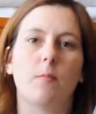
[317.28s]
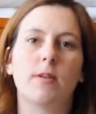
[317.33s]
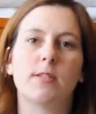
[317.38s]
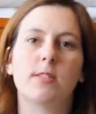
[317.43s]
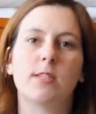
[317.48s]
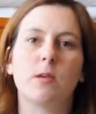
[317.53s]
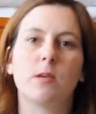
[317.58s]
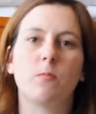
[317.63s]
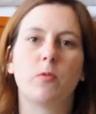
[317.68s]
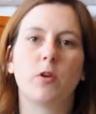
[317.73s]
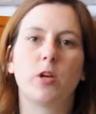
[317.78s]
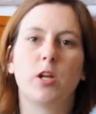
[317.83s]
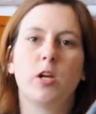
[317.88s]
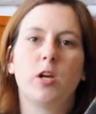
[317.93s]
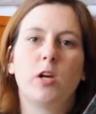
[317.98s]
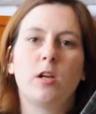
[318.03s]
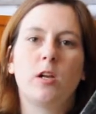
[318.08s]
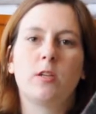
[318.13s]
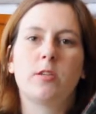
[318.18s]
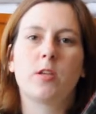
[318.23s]
It seemed pretty
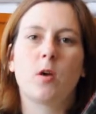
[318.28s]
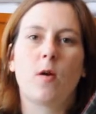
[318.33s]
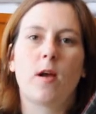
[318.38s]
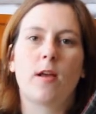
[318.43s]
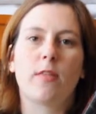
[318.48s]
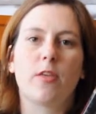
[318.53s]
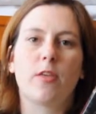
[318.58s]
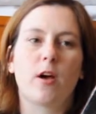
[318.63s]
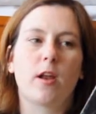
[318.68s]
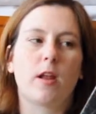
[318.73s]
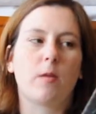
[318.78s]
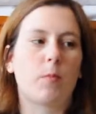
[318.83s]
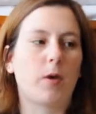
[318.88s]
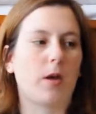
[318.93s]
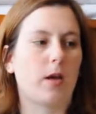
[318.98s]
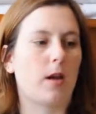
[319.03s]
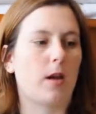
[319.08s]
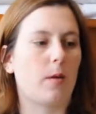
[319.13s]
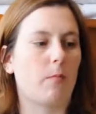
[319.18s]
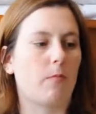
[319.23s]
good, so I thought I'd
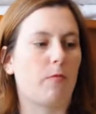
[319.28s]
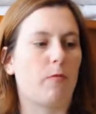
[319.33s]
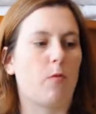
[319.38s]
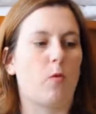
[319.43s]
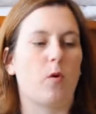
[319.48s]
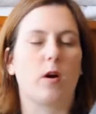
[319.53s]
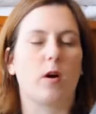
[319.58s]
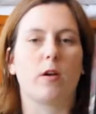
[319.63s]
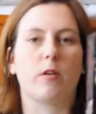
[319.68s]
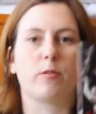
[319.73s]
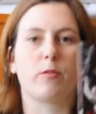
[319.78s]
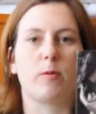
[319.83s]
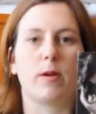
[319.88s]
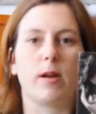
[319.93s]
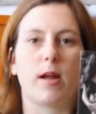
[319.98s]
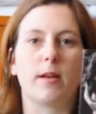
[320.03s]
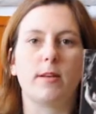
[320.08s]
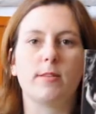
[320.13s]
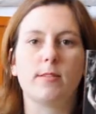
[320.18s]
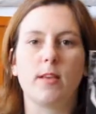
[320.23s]
pick it up for
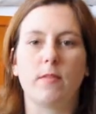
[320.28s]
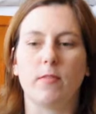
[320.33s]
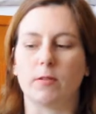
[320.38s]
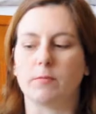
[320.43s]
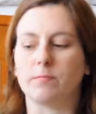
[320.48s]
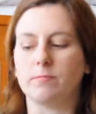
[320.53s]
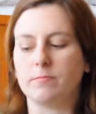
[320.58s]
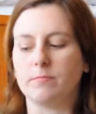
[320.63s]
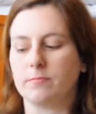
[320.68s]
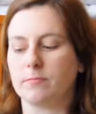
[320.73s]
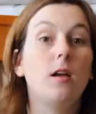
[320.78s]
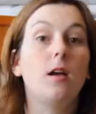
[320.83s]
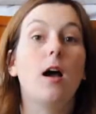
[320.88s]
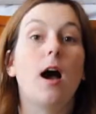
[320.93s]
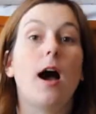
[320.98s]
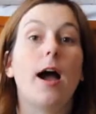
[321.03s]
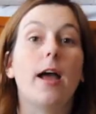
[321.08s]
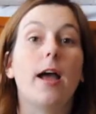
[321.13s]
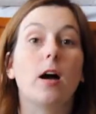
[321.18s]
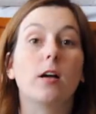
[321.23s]
$3.97.
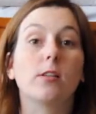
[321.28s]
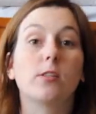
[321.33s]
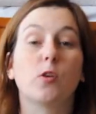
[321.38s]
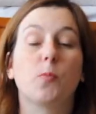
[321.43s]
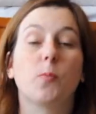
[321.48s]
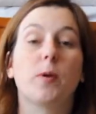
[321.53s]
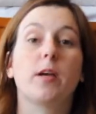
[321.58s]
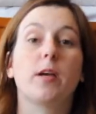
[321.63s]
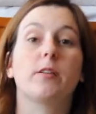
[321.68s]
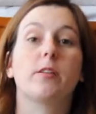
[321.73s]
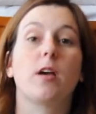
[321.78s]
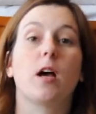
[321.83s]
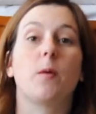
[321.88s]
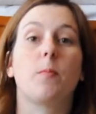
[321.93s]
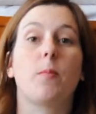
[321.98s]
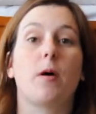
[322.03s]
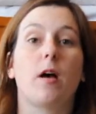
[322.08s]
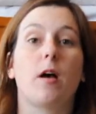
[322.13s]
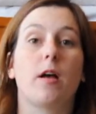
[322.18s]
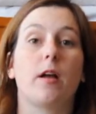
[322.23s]
I also picked
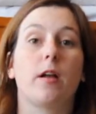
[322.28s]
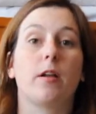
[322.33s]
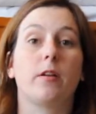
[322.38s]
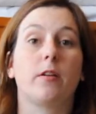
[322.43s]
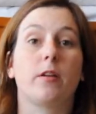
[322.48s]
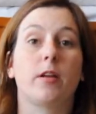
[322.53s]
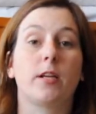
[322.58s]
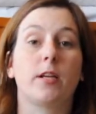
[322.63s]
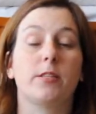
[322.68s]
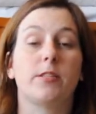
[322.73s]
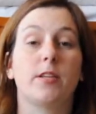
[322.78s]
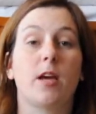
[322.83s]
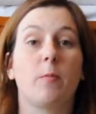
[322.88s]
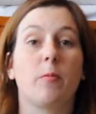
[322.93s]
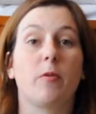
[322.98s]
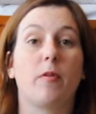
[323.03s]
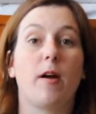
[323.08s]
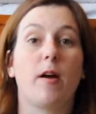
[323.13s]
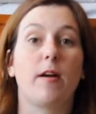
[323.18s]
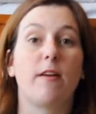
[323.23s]
up a
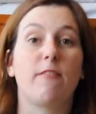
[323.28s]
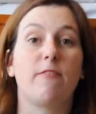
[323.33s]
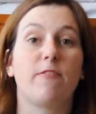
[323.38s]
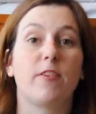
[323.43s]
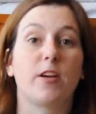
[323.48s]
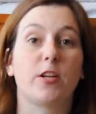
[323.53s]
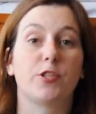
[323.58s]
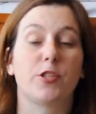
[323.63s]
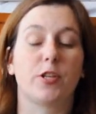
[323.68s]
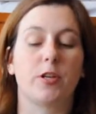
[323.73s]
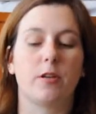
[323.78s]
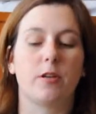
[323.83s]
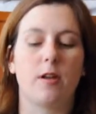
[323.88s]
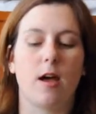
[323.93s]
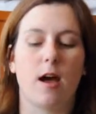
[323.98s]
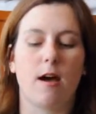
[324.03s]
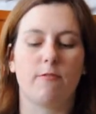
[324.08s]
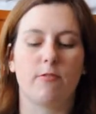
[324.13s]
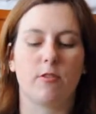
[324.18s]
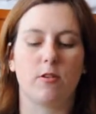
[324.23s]
contemporary fiction
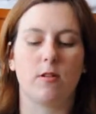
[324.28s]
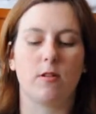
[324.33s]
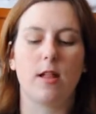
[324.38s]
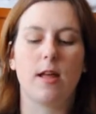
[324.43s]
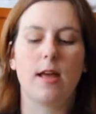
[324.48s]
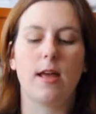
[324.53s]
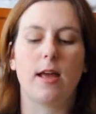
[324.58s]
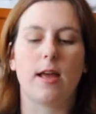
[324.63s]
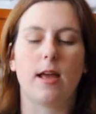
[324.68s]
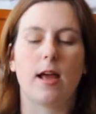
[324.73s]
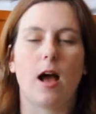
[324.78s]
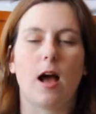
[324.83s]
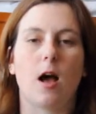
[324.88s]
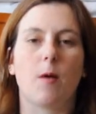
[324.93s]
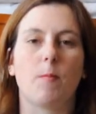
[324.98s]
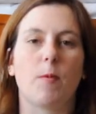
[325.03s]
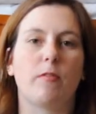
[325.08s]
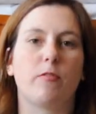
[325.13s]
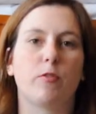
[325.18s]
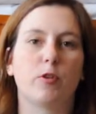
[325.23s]
novel.
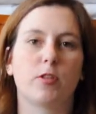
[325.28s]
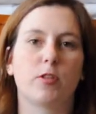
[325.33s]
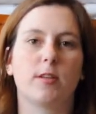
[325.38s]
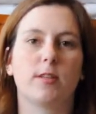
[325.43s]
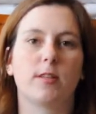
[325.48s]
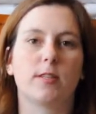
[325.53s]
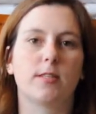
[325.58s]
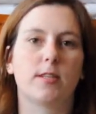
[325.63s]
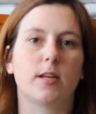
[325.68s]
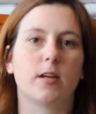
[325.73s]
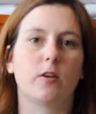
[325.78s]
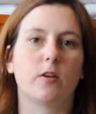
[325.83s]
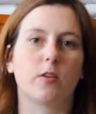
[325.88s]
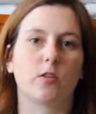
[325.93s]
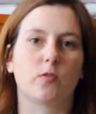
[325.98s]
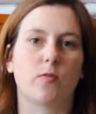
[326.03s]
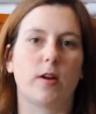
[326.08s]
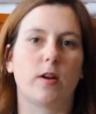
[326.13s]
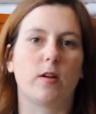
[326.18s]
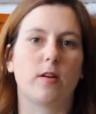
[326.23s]
Unfortunately, the sticker
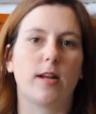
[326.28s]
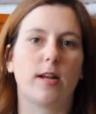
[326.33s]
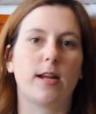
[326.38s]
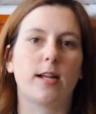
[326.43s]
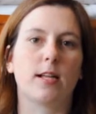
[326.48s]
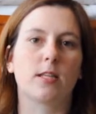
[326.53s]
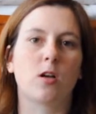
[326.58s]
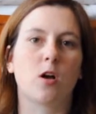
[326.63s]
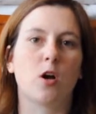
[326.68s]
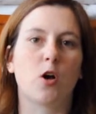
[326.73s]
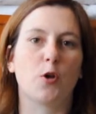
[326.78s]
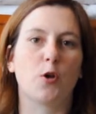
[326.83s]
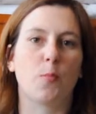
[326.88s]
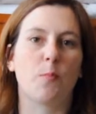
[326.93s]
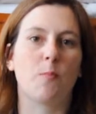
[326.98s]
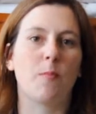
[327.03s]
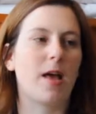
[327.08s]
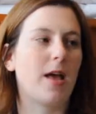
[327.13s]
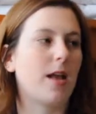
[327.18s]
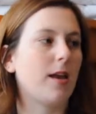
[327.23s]
is right on. It is called
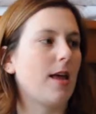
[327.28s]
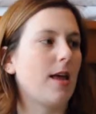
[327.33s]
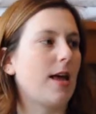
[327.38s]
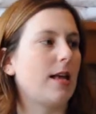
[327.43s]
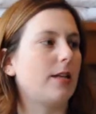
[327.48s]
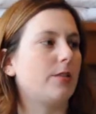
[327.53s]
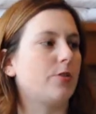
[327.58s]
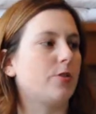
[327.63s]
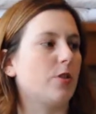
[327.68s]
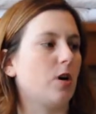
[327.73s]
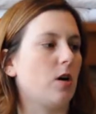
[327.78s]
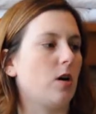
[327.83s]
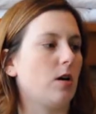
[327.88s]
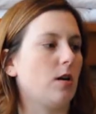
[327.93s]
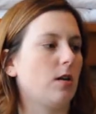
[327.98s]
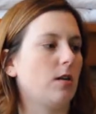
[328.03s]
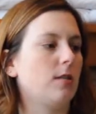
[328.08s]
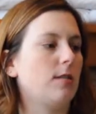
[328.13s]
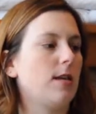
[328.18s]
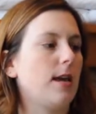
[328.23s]
Men and
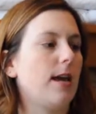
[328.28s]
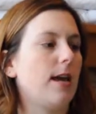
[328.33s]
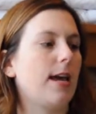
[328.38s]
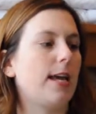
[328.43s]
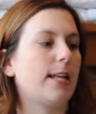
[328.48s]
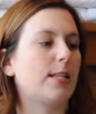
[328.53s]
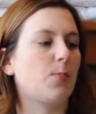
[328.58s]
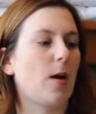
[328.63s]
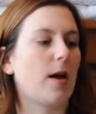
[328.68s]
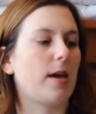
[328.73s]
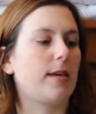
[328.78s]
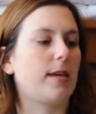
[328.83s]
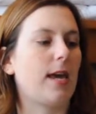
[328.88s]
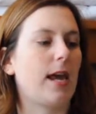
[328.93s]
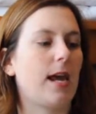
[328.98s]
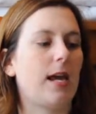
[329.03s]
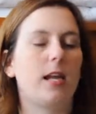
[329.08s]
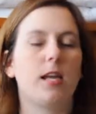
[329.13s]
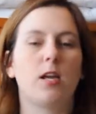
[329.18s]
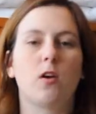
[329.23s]
Dogs. It's by
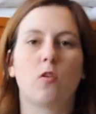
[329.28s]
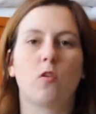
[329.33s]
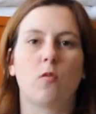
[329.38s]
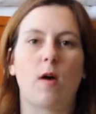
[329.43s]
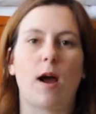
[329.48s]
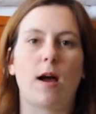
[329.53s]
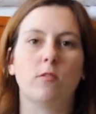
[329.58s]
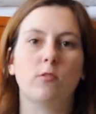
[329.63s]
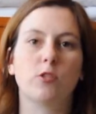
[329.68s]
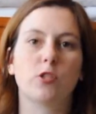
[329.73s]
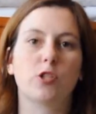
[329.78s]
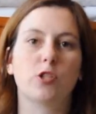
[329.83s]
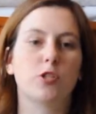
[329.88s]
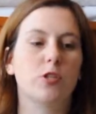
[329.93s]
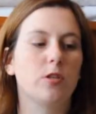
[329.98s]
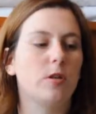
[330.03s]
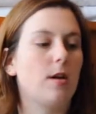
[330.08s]
KatieCrouch.